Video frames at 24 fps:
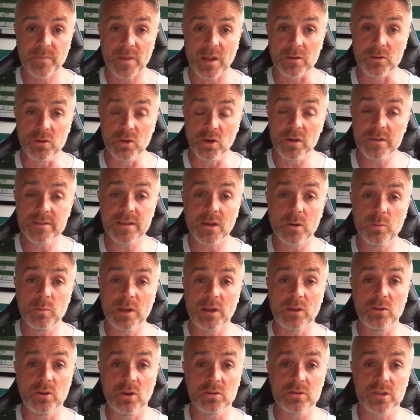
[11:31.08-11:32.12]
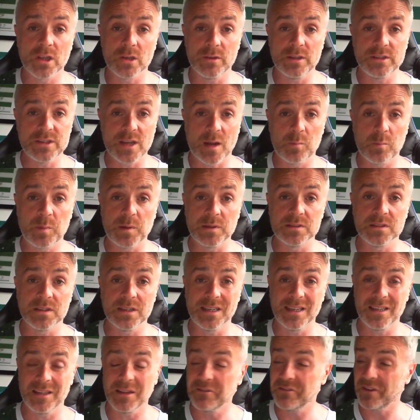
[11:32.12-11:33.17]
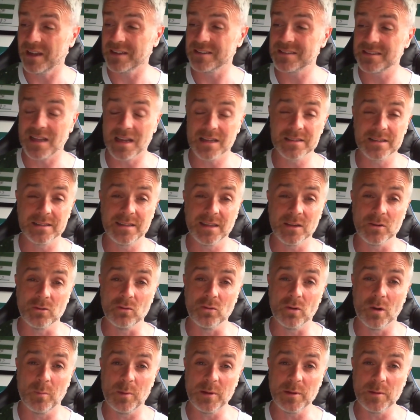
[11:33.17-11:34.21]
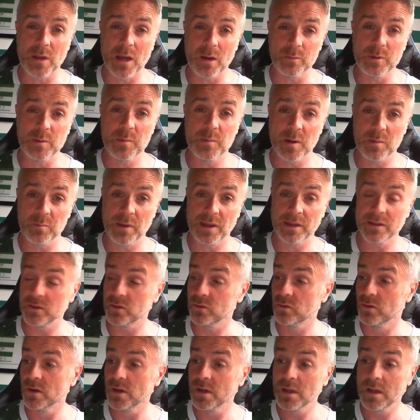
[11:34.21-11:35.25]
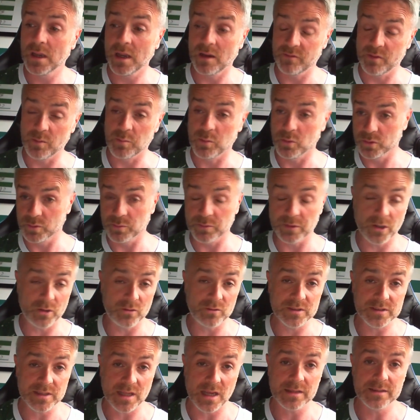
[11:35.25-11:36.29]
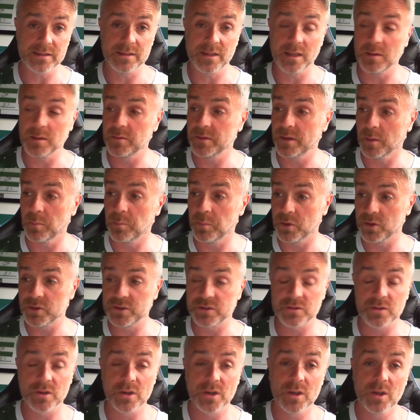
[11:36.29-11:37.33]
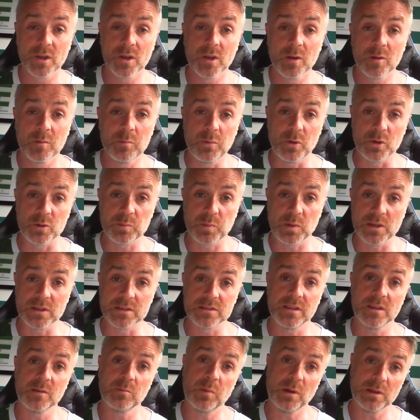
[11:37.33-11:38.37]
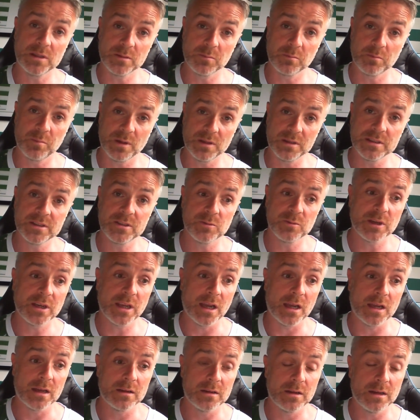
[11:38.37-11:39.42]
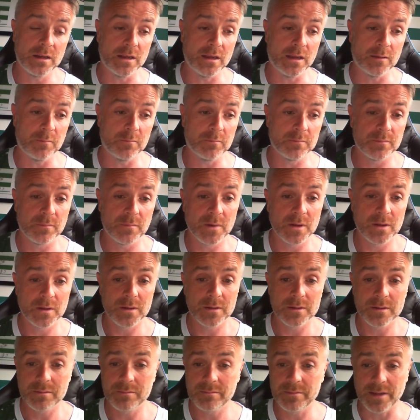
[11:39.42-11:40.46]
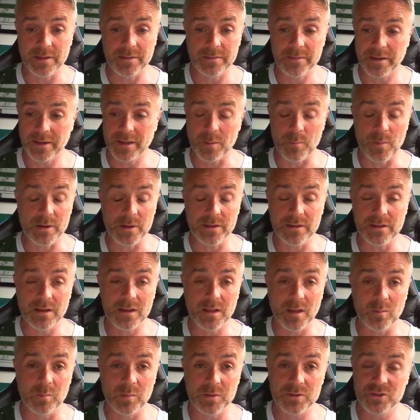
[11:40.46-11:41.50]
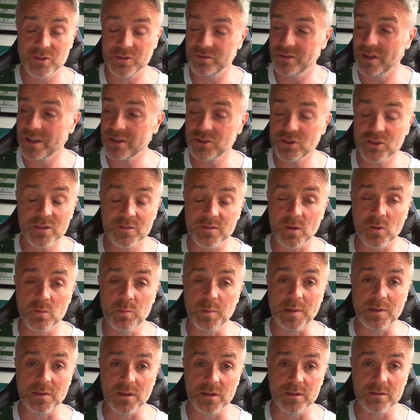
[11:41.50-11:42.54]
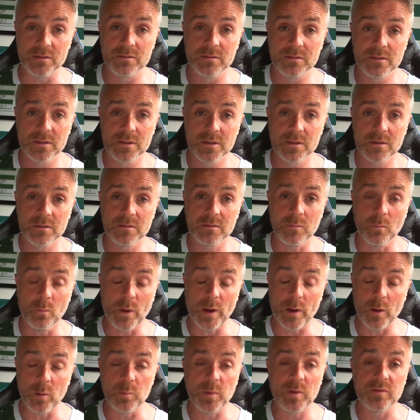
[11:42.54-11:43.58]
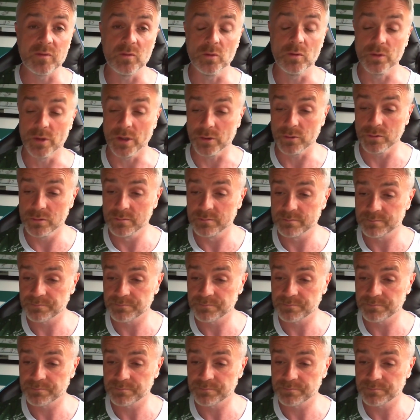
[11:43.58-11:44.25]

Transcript: Not until we get knocked out of the Champions League and the fans started to go a wee bit mental. If the board went out and started to push players like Balishwika to come into the club, this should have all been done well before now.